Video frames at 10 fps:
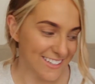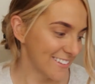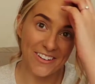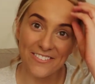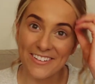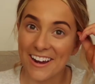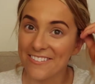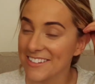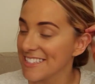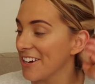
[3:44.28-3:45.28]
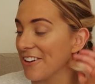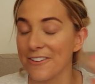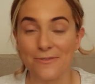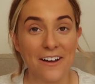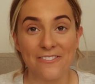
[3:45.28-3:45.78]
Moving over to
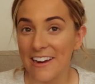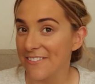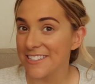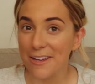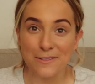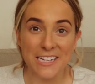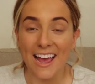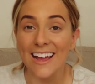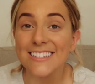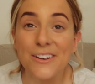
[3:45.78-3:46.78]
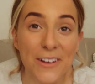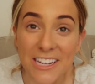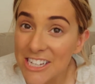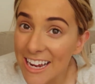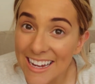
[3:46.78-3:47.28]
my favourite subject,
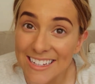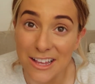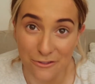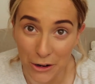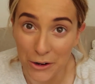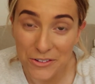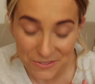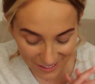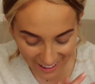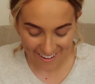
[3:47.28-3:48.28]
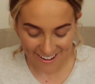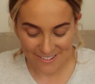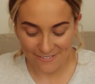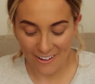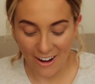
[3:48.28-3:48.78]
which is food.
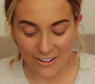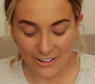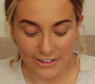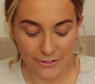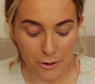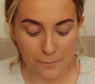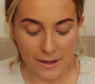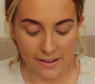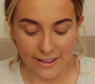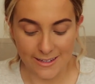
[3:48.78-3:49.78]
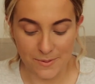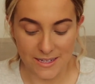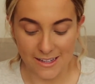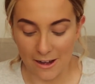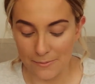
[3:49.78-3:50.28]
I couldn't not pick these
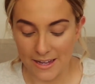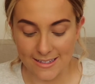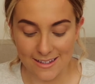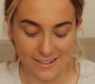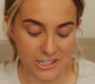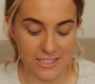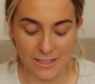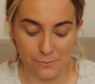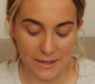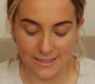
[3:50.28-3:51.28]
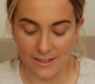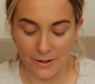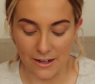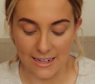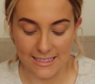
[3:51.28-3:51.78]
bits up. These are just some bits that
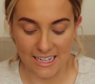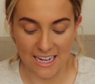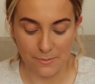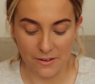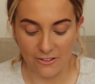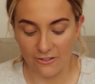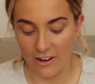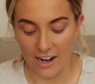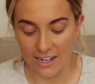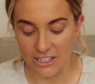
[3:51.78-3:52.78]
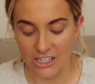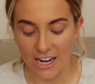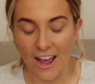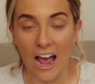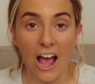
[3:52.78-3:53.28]
we like to keep in the fridge.
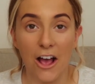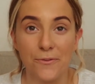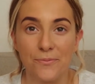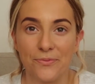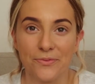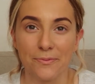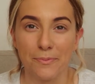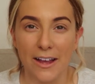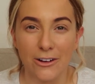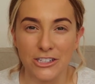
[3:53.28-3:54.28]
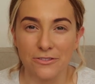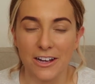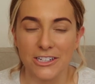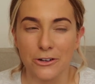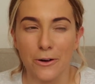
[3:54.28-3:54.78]
Bit
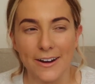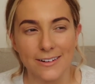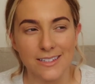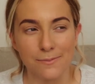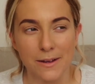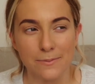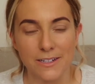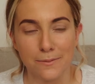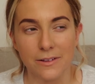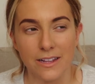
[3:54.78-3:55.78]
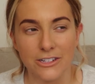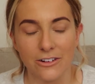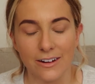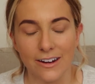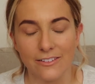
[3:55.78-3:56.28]
controversial. I know some people don't put their
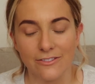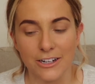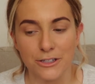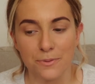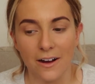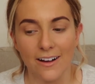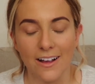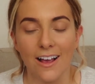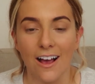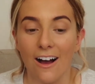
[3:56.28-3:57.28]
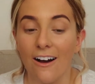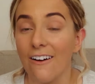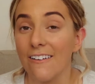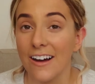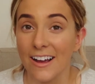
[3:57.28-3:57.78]
chocolate in the fridge, but
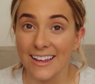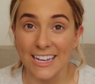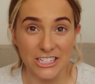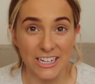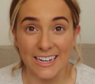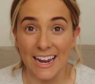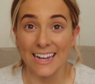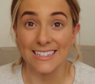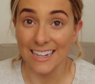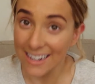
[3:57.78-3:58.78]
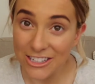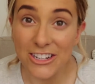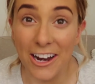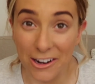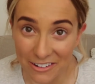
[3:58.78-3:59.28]
our kitchen is
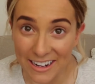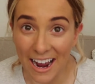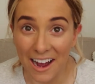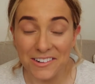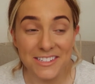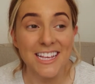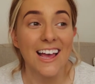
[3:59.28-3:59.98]
literally a greenhouse.